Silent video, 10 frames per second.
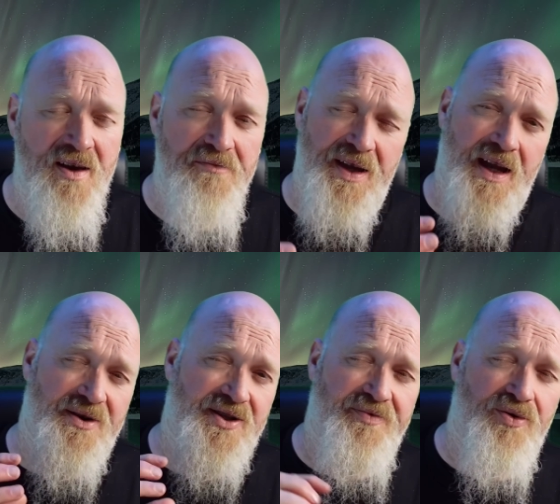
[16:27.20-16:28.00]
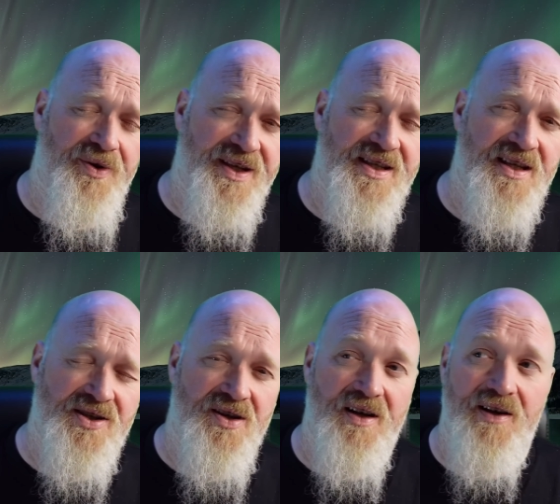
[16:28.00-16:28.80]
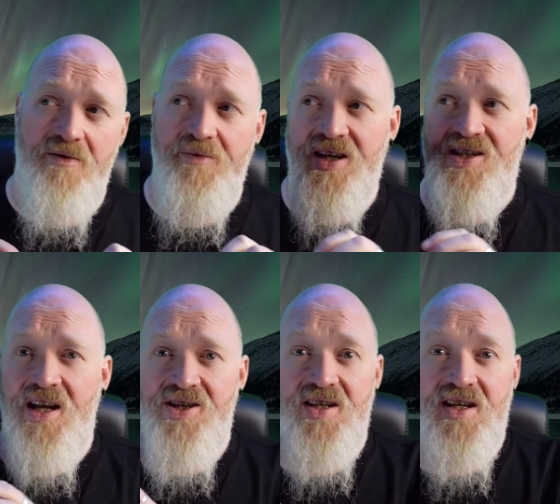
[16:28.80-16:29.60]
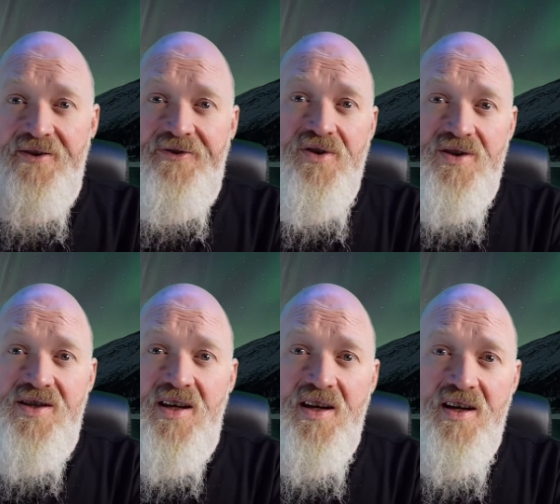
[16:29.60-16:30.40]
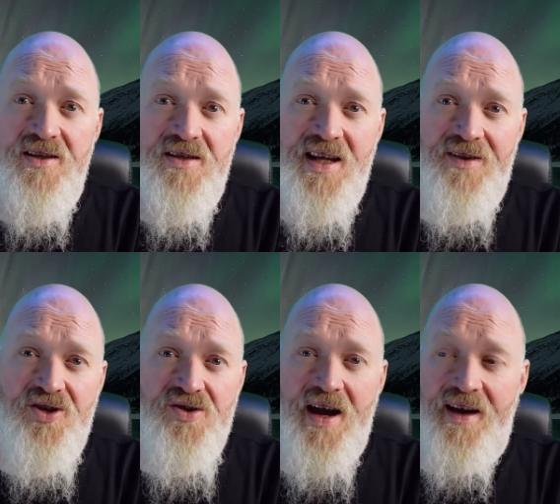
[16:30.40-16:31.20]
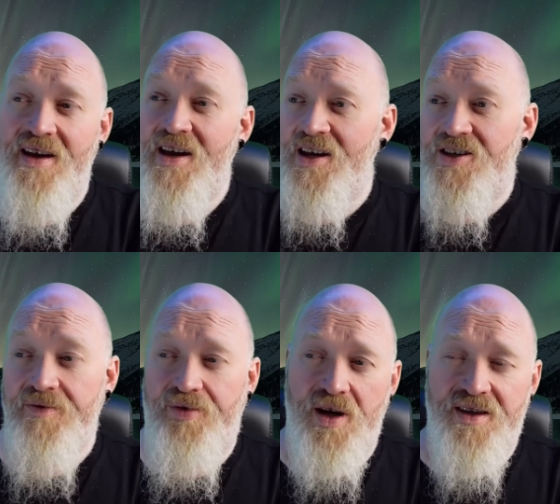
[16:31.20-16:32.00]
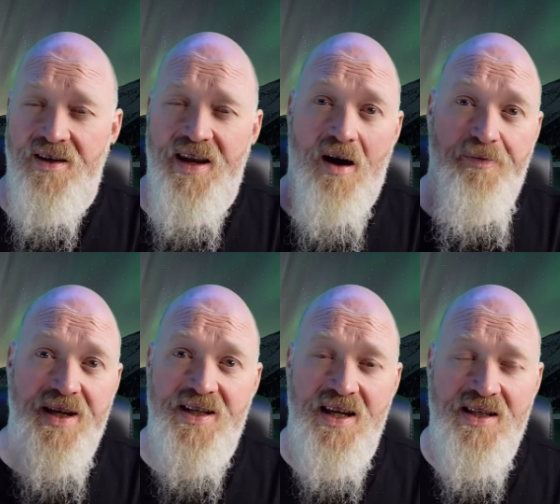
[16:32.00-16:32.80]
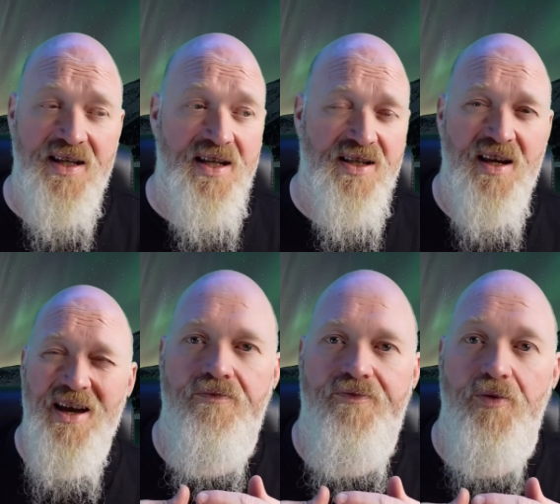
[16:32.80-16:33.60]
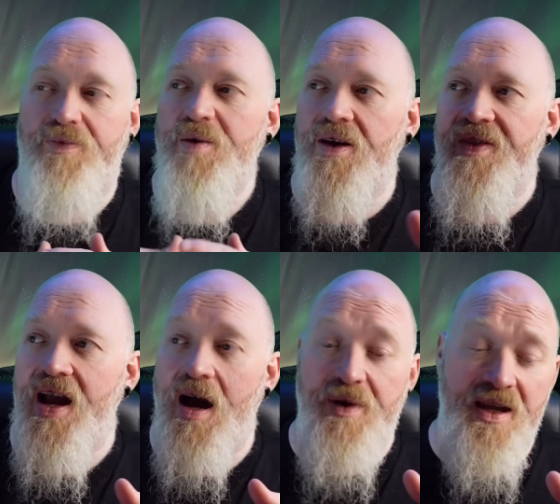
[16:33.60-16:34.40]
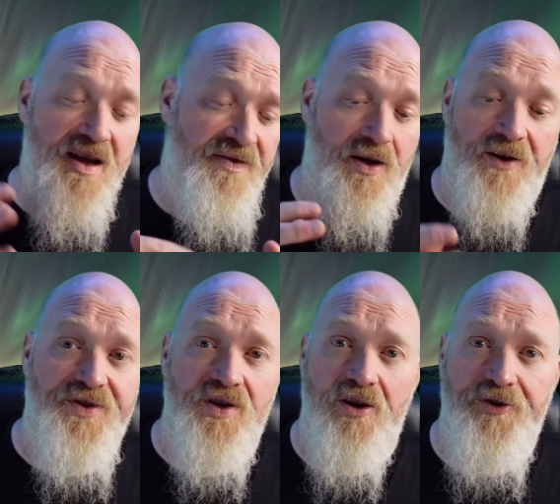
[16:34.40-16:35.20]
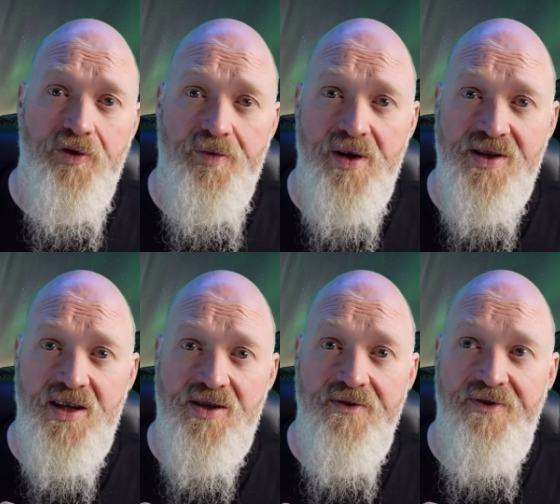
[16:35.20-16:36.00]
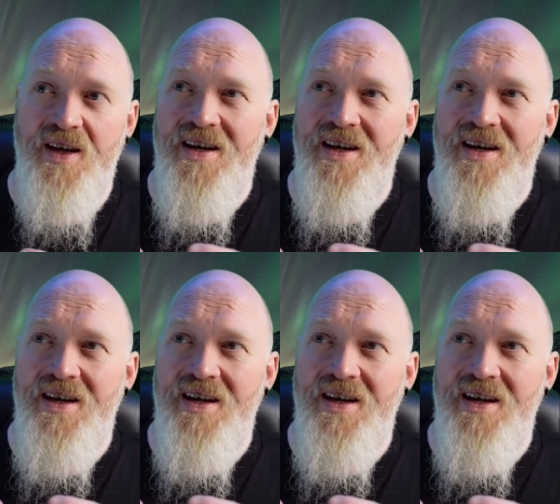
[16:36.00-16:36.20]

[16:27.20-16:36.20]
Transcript: Being able to support these things early on makes such a difference to down the track, to the point that now PTSD is, for people in the army, they'll often go through a process of